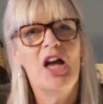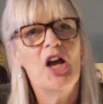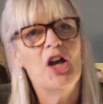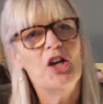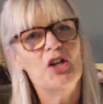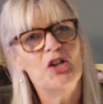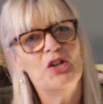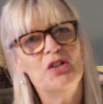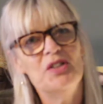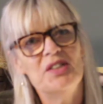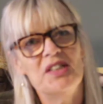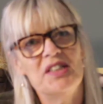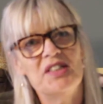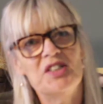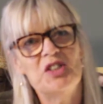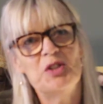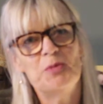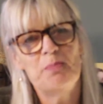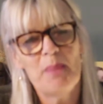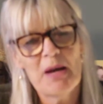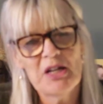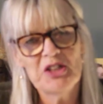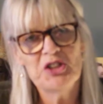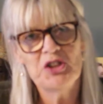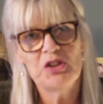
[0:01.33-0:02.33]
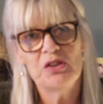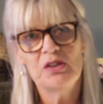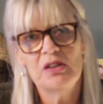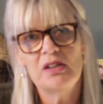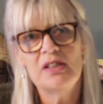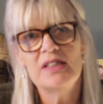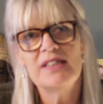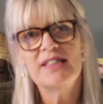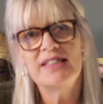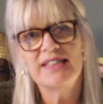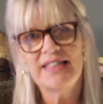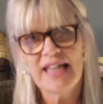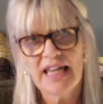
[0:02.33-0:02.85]
Using special
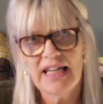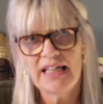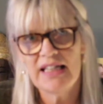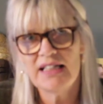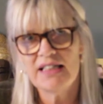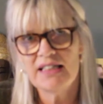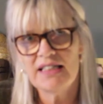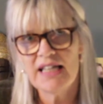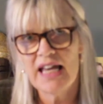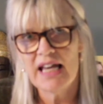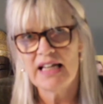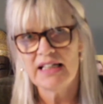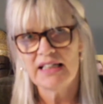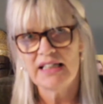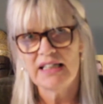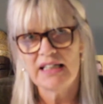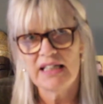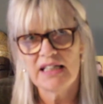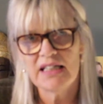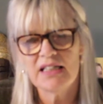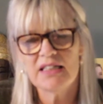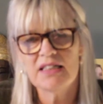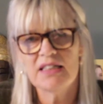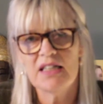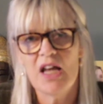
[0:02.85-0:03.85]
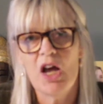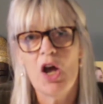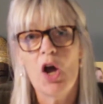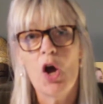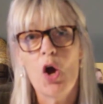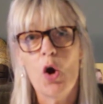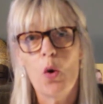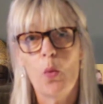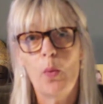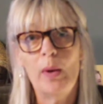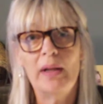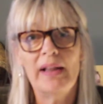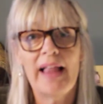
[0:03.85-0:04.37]
selling techniques
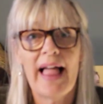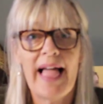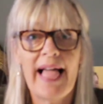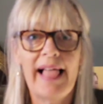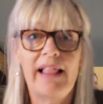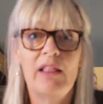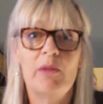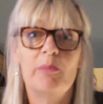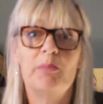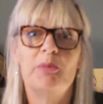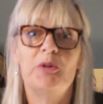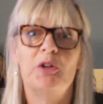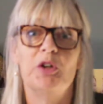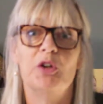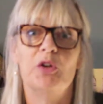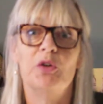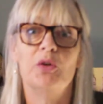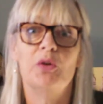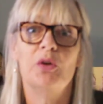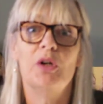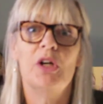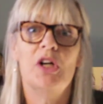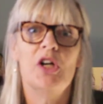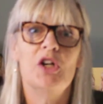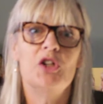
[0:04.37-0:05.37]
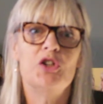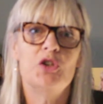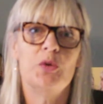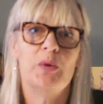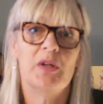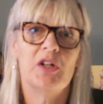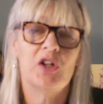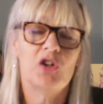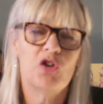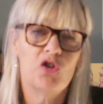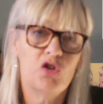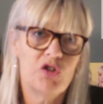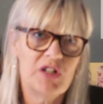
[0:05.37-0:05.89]
will help you to
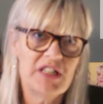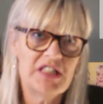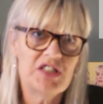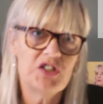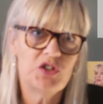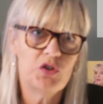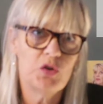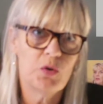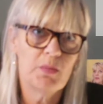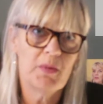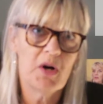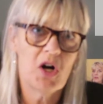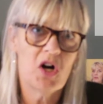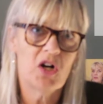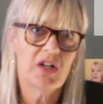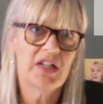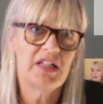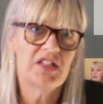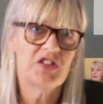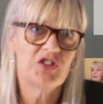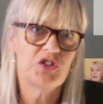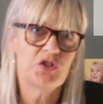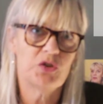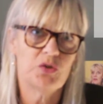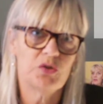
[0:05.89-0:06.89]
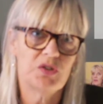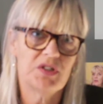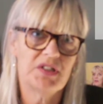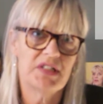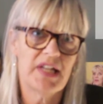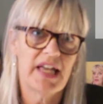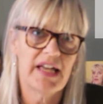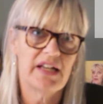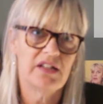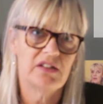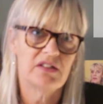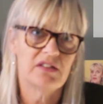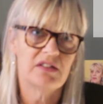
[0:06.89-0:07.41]
increase your market stall
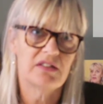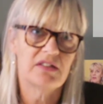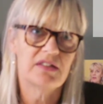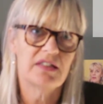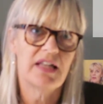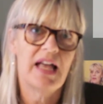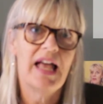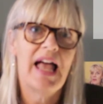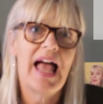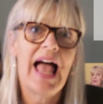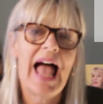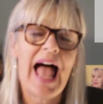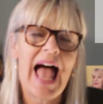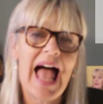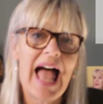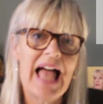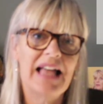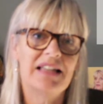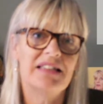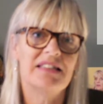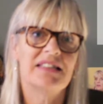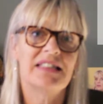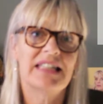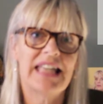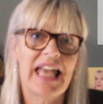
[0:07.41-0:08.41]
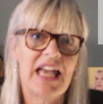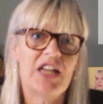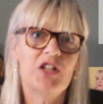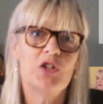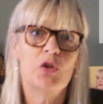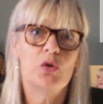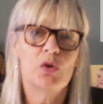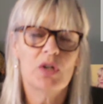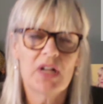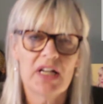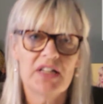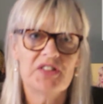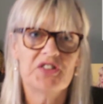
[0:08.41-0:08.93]
sales and get
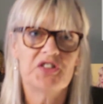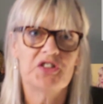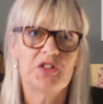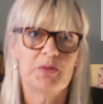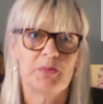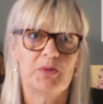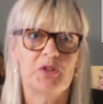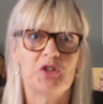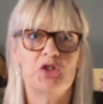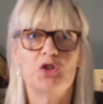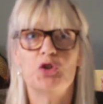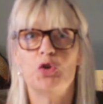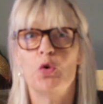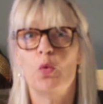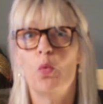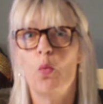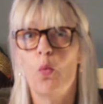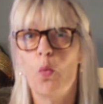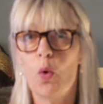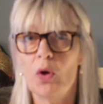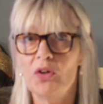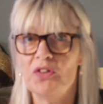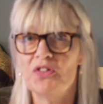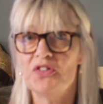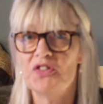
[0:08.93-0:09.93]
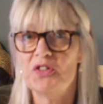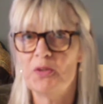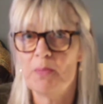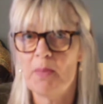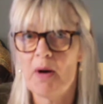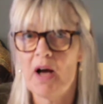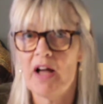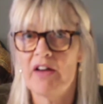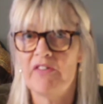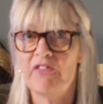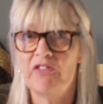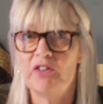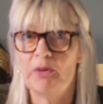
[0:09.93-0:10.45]
your customers to want to
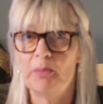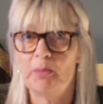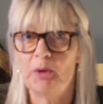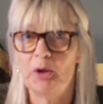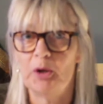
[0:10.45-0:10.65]
buy from